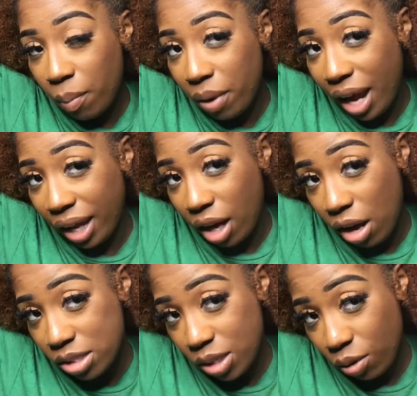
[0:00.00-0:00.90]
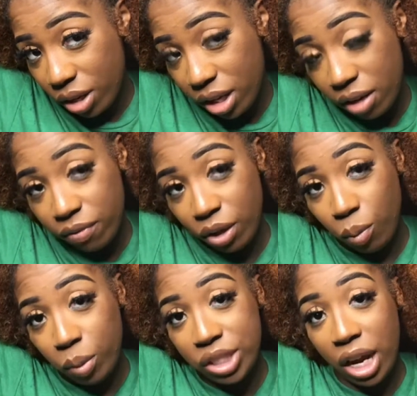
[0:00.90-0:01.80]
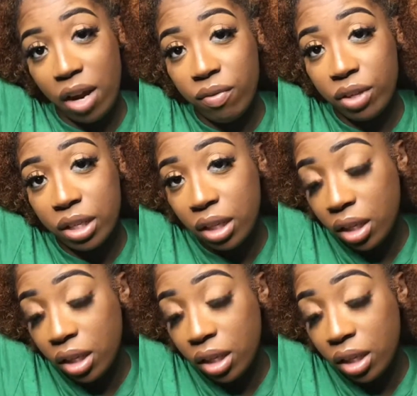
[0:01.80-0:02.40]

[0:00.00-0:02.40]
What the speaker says: but I can also cover whichever